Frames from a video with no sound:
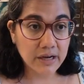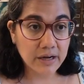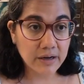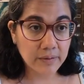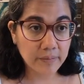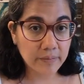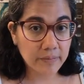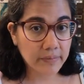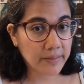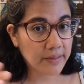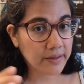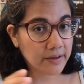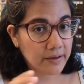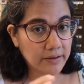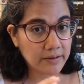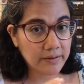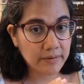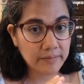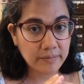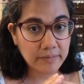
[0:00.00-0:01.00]

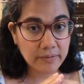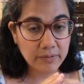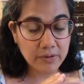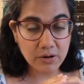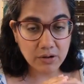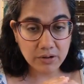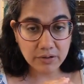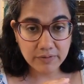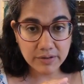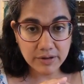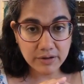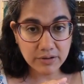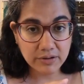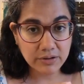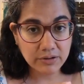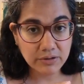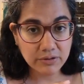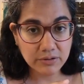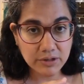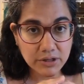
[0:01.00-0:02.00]
All of their
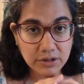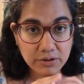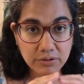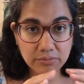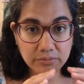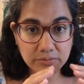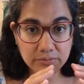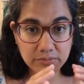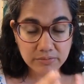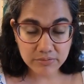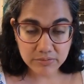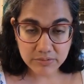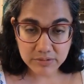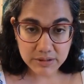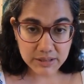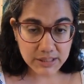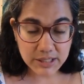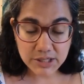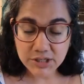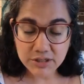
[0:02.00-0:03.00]
little cute
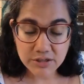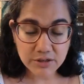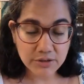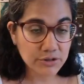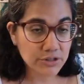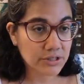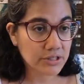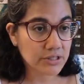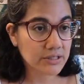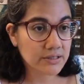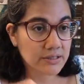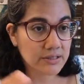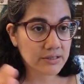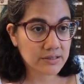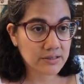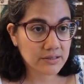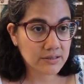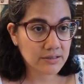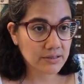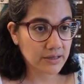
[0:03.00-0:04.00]
stitching
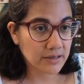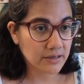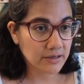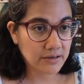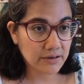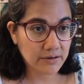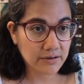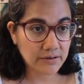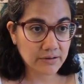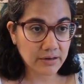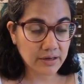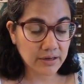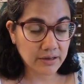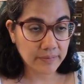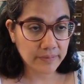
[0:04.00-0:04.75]
notions, their